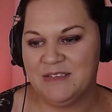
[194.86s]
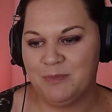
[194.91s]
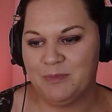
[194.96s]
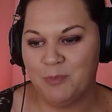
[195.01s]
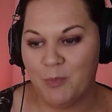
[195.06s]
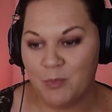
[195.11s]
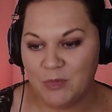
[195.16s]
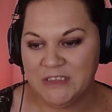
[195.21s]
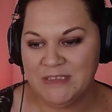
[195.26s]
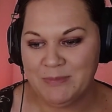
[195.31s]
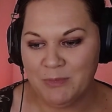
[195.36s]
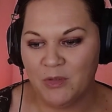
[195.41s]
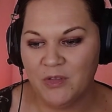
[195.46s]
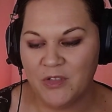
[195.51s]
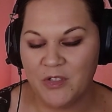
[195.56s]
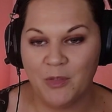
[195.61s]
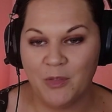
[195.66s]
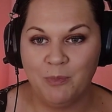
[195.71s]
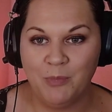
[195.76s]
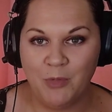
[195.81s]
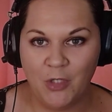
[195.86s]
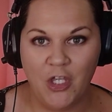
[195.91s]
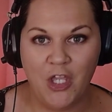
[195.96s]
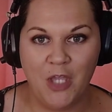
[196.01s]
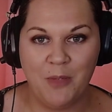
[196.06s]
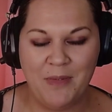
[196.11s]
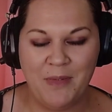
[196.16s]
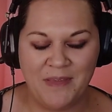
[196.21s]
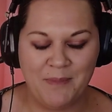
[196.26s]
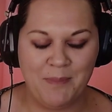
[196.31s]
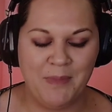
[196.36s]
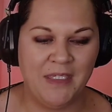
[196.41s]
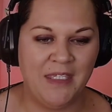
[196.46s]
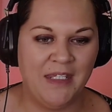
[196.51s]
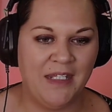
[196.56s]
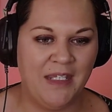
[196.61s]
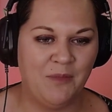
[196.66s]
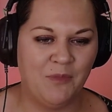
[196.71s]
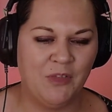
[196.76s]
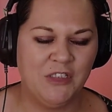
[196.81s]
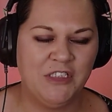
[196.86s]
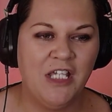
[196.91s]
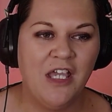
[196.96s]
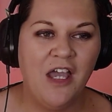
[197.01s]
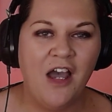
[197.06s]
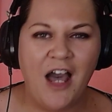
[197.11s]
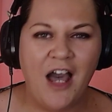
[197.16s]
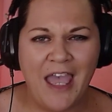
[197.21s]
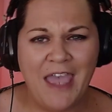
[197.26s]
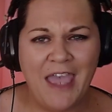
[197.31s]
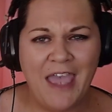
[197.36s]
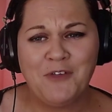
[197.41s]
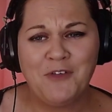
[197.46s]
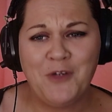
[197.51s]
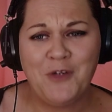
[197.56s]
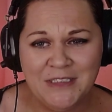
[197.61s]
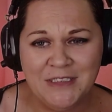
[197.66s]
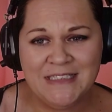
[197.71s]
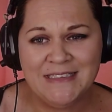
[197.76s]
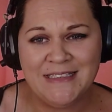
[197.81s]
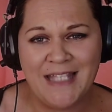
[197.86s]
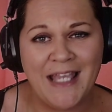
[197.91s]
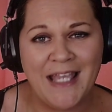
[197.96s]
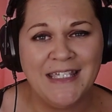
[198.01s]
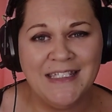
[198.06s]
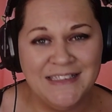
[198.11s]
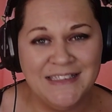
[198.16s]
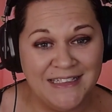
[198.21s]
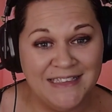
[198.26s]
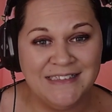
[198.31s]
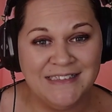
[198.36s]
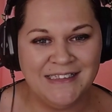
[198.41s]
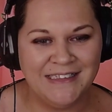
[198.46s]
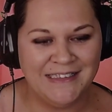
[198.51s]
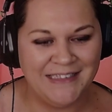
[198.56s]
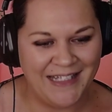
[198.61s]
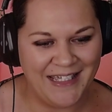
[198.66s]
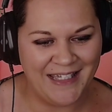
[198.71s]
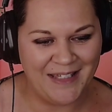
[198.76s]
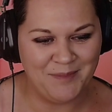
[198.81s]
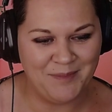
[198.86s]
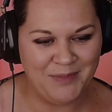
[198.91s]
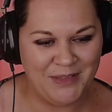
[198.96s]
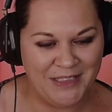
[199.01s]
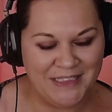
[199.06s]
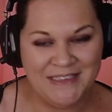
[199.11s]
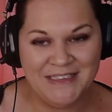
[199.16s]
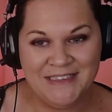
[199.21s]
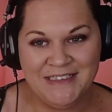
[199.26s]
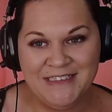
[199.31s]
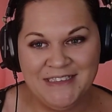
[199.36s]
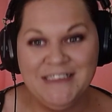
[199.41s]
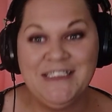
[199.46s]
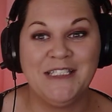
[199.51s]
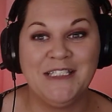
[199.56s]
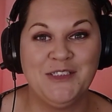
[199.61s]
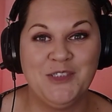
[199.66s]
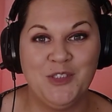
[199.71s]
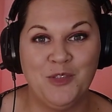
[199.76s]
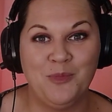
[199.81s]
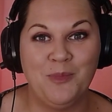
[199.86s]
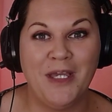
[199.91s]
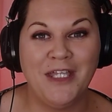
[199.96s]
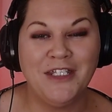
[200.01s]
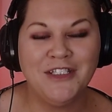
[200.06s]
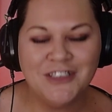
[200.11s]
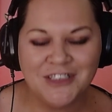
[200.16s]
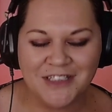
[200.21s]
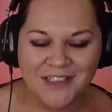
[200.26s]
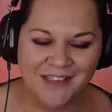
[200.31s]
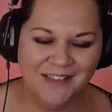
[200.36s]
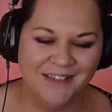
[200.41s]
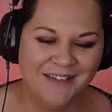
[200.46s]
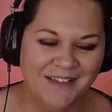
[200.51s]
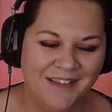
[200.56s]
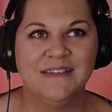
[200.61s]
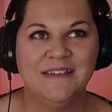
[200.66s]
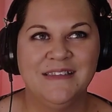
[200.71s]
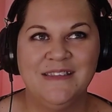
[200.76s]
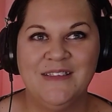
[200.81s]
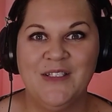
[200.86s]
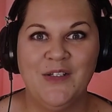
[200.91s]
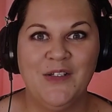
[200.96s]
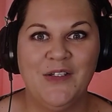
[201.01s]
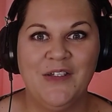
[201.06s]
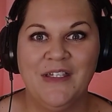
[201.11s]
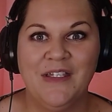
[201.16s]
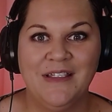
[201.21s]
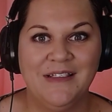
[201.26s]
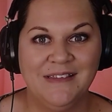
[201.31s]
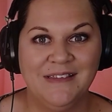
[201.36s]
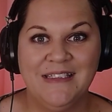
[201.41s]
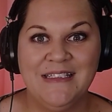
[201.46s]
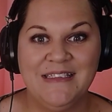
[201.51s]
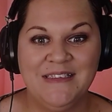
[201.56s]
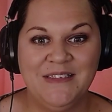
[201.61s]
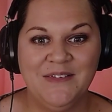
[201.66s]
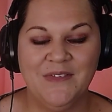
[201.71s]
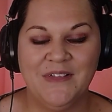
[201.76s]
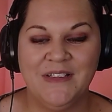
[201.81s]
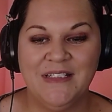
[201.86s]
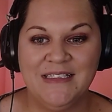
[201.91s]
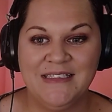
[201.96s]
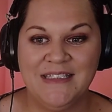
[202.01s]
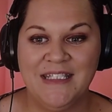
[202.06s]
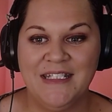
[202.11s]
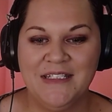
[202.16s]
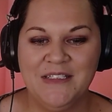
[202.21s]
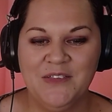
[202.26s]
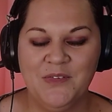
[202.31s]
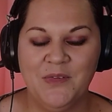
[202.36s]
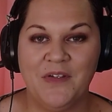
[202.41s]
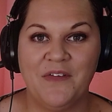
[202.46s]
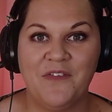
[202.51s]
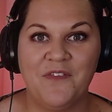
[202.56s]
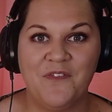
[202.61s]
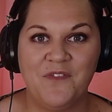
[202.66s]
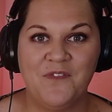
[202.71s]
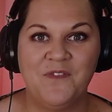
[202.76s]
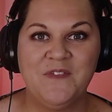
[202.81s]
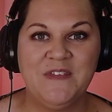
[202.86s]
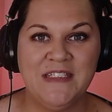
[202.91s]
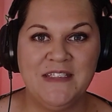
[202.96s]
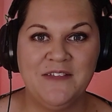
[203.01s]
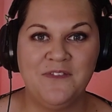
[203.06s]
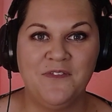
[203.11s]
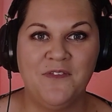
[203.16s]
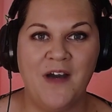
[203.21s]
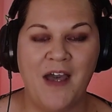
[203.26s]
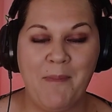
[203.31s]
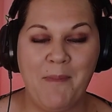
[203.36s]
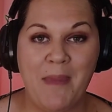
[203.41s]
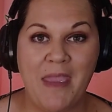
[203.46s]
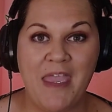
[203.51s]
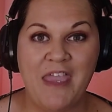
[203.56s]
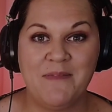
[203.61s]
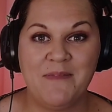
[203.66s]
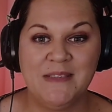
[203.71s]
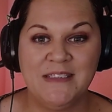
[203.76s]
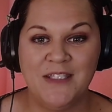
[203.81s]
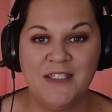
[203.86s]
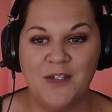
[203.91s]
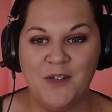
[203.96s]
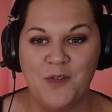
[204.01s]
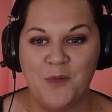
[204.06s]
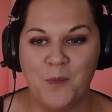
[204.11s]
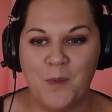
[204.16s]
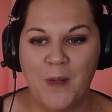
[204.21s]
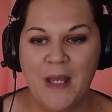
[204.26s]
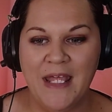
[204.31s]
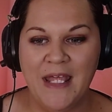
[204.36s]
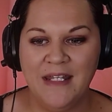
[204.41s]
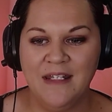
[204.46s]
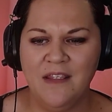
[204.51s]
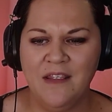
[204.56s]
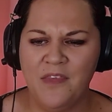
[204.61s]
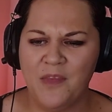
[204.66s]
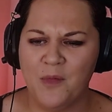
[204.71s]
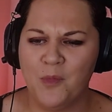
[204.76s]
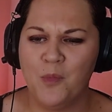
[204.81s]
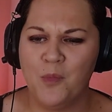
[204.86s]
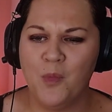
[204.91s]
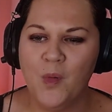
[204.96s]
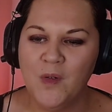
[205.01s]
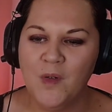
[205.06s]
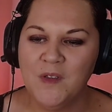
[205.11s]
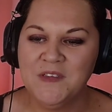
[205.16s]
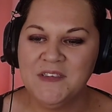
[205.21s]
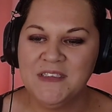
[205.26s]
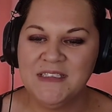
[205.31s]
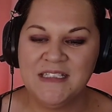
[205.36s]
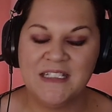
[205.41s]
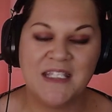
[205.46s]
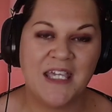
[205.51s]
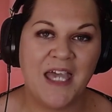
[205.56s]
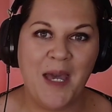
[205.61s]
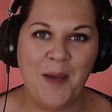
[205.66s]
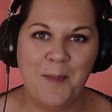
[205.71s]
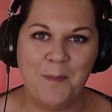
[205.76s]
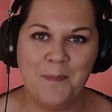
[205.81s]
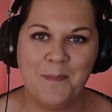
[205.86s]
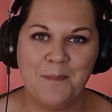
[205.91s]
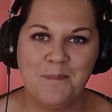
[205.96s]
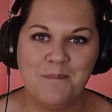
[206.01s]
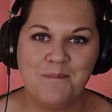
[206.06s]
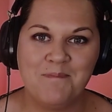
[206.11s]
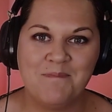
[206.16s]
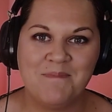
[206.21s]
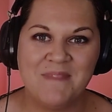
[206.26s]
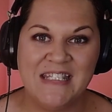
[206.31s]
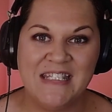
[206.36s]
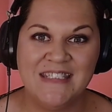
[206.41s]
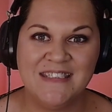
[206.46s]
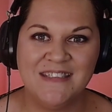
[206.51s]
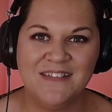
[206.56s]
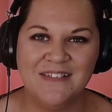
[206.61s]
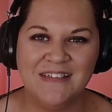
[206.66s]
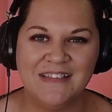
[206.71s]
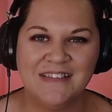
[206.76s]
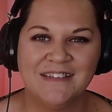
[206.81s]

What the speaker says: small little blurb at the beginning, which I have got to start condensing down because it's just too much. So let's do it. Let's get into it. Season 5, episode 1, The Wars to Come. Let's do it.